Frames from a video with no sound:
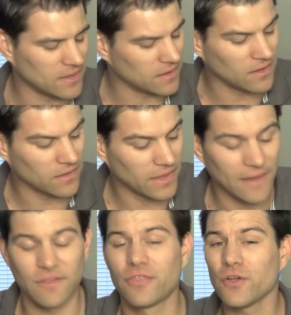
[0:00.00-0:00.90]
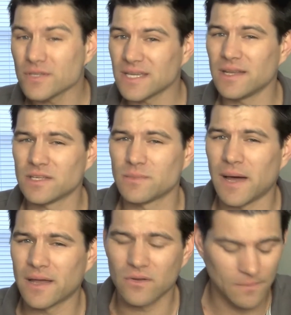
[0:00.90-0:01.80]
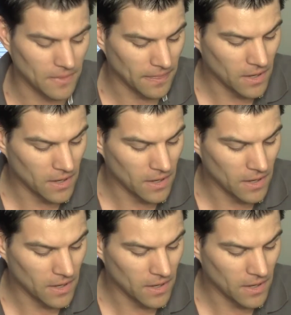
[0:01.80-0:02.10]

and then they have a 13-inch model,